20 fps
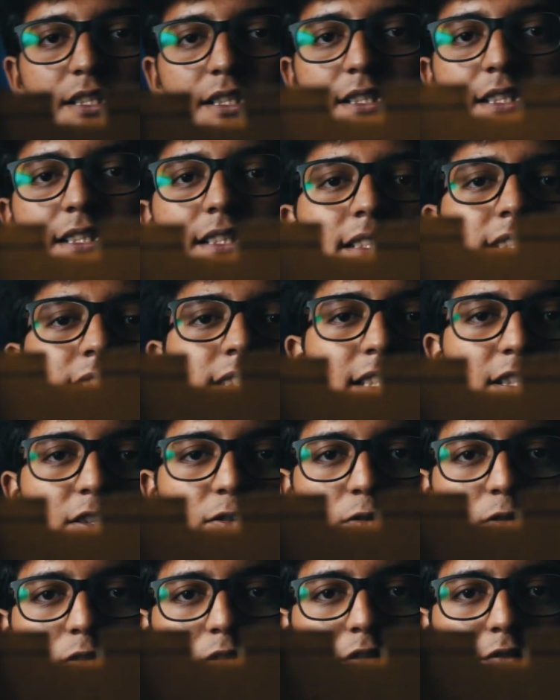this is the
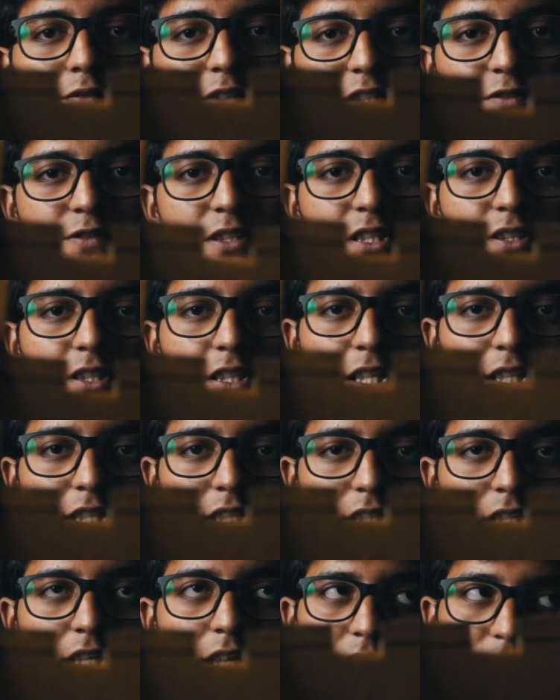hole which we
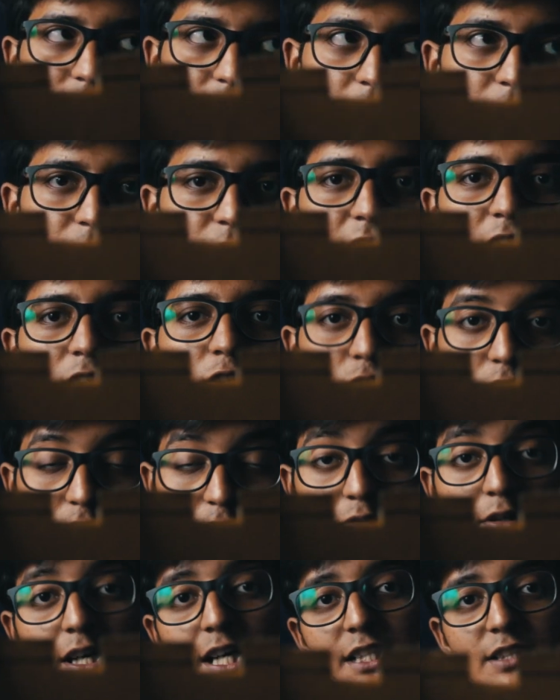created last time when
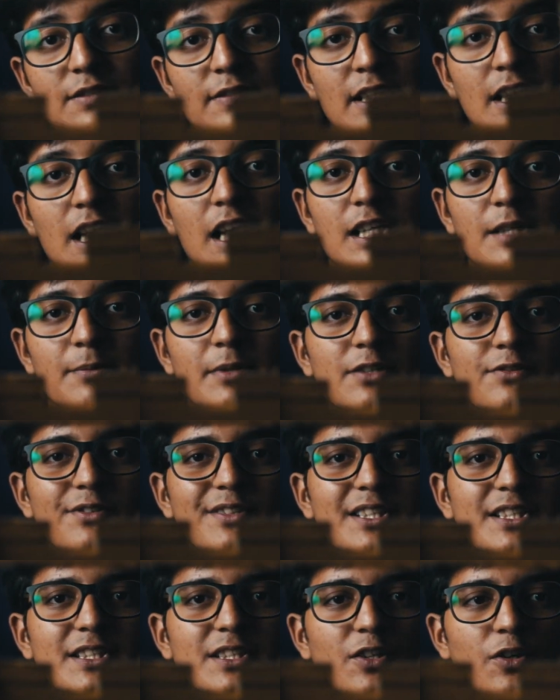you guys were unable to
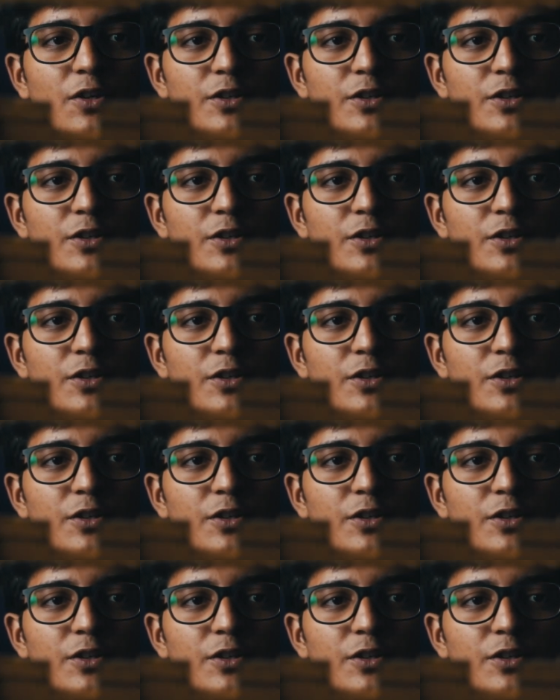hear the